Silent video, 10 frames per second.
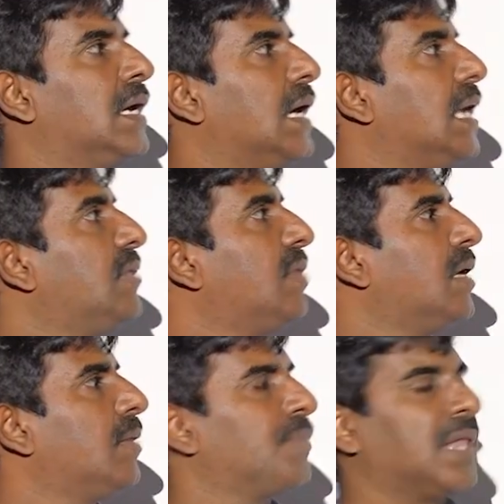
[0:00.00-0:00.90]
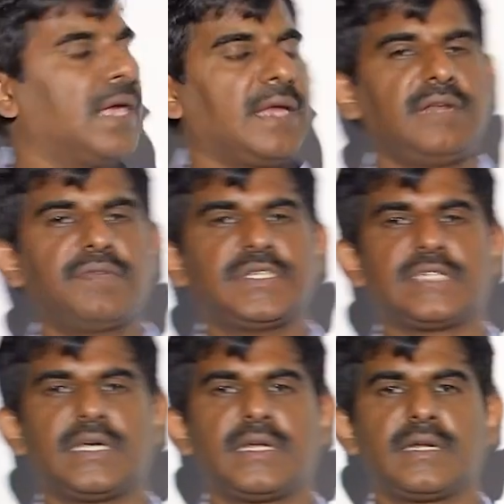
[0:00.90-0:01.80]
Anyway, an
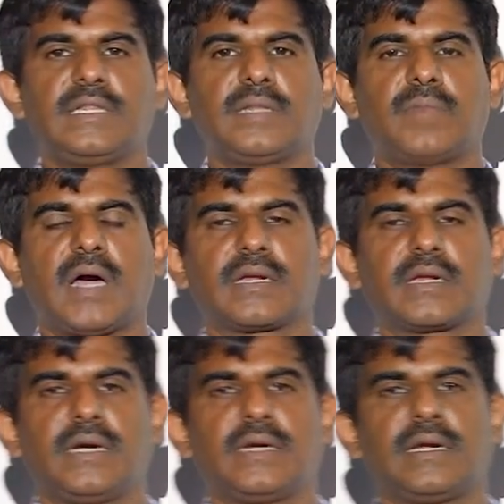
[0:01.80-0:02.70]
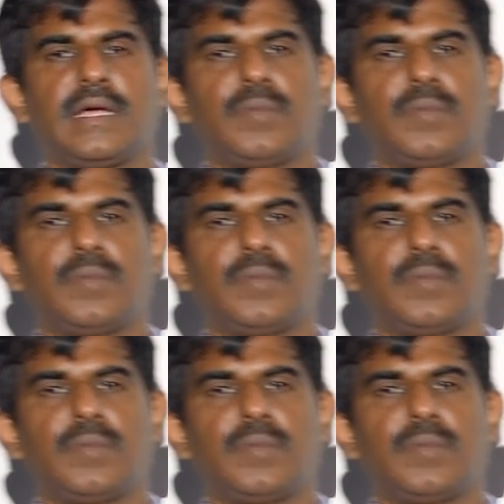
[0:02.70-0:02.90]
investor in the market,